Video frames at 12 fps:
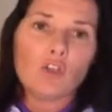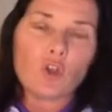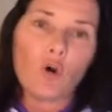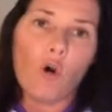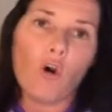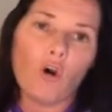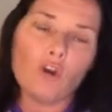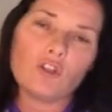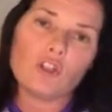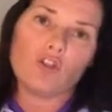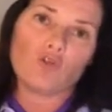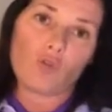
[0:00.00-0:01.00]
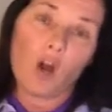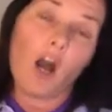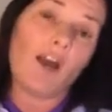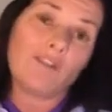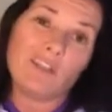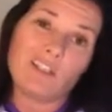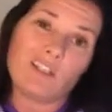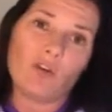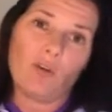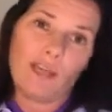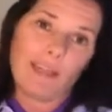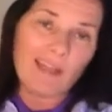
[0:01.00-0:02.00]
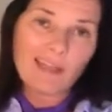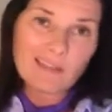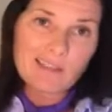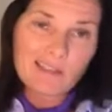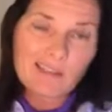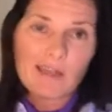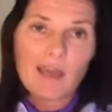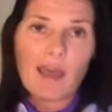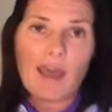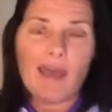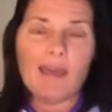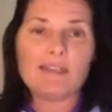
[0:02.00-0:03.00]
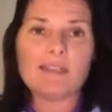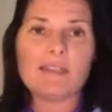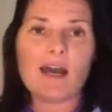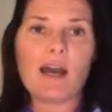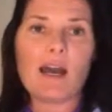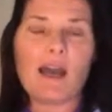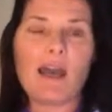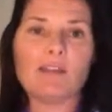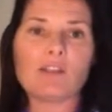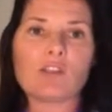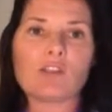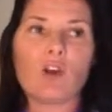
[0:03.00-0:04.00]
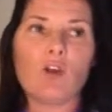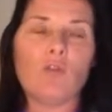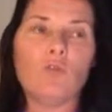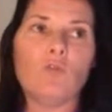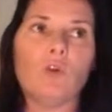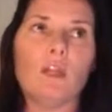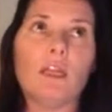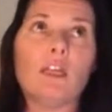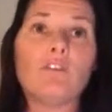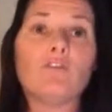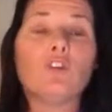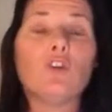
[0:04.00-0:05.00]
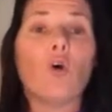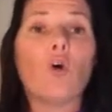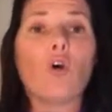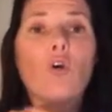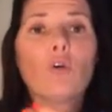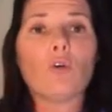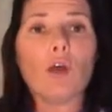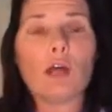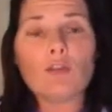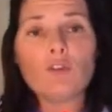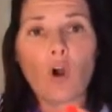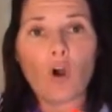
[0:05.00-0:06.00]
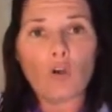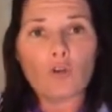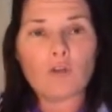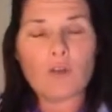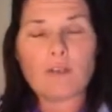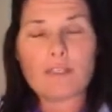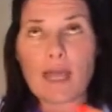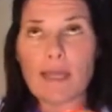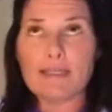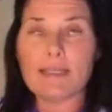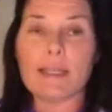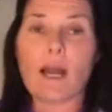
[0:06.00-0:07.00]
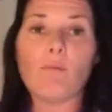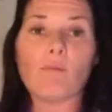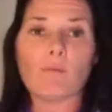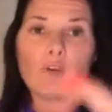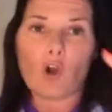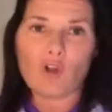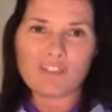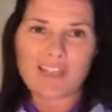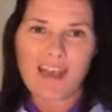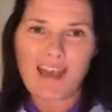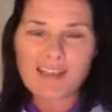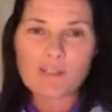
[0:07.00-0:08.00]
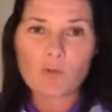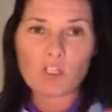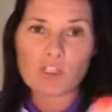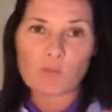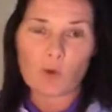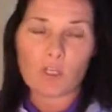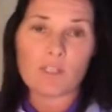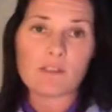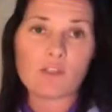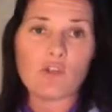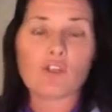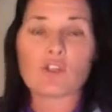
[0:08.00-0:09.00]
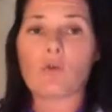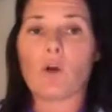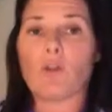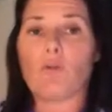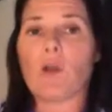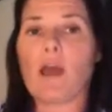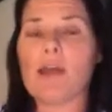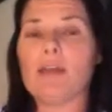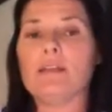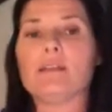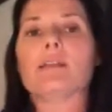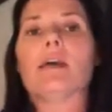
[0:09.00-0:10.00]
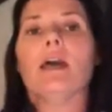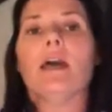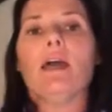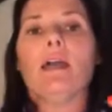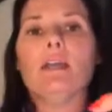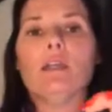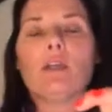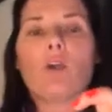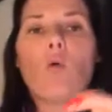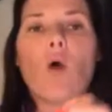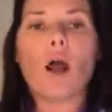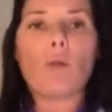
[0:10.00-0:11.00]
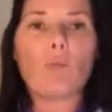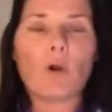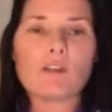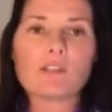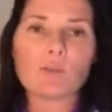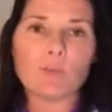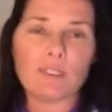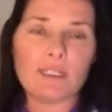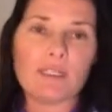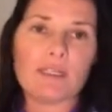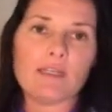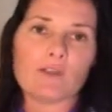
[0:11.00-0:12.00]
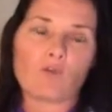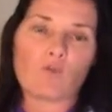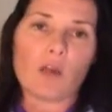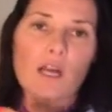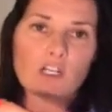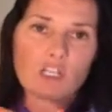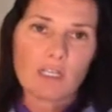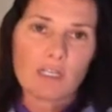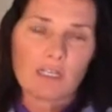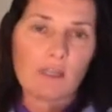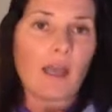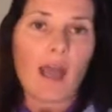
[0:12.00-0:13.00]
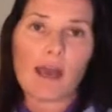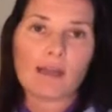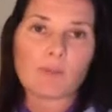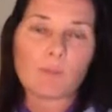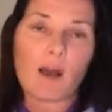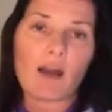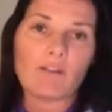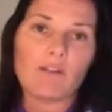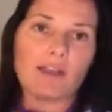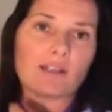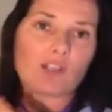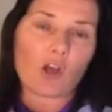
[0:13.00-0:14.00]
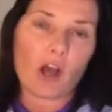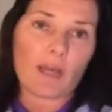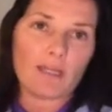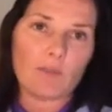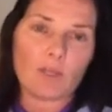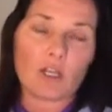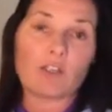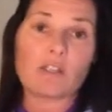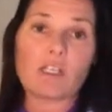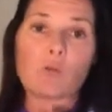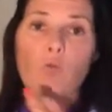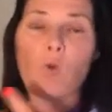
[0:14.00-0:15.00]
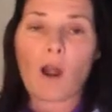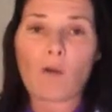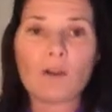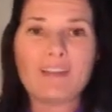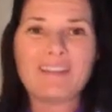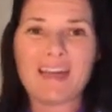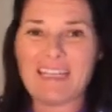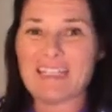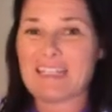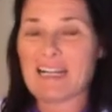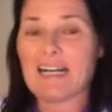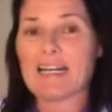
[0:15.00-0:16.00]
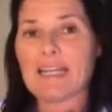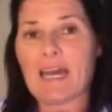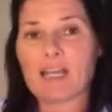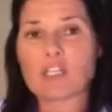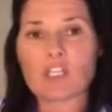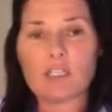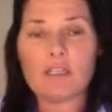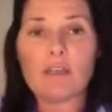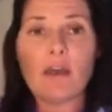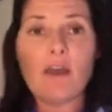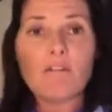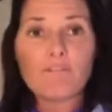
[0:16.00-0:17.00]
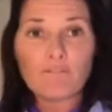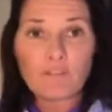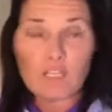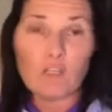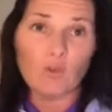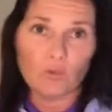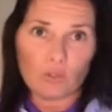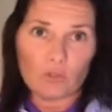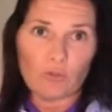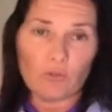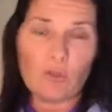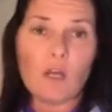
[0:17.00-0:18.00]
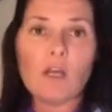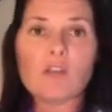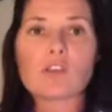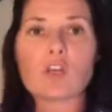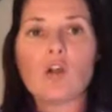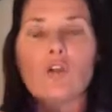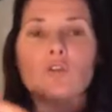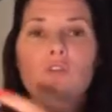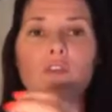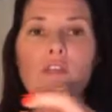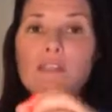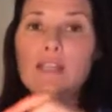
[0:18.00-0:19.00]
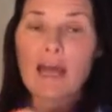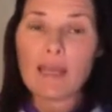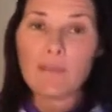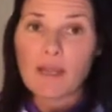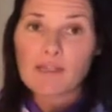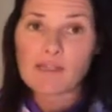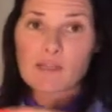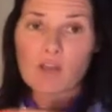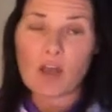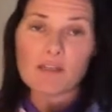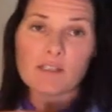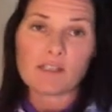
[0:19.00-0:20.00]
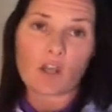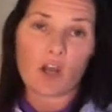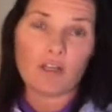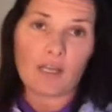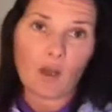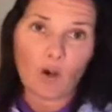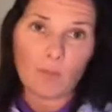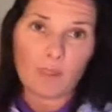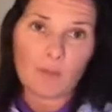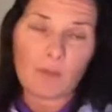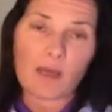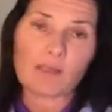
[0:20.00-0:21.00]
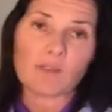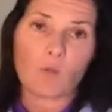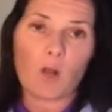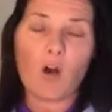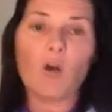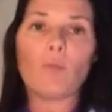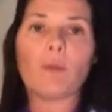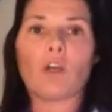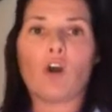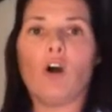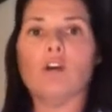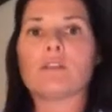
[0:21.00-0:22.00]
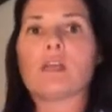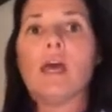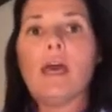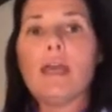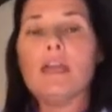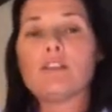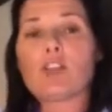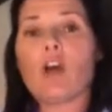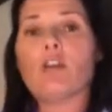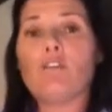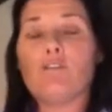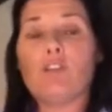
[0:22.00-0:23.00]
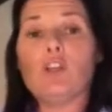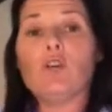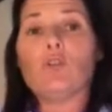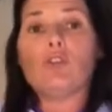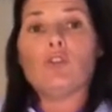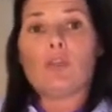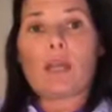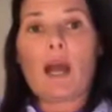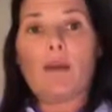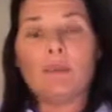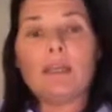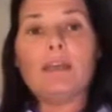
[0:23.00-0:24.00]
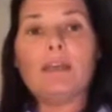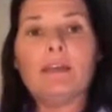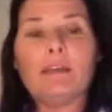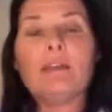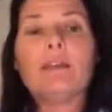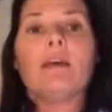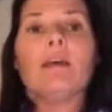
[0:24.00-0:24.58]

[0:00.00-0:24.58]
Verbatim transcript: taught to drive into your hands. And, uh, and so if you're not taking up contact, which is what he's used to on the reins, he quite possibly is rushing as part of anxiety because he's worried that he can't actually feel you. So the same exercise is going to help him as well because he's going to feel you come in.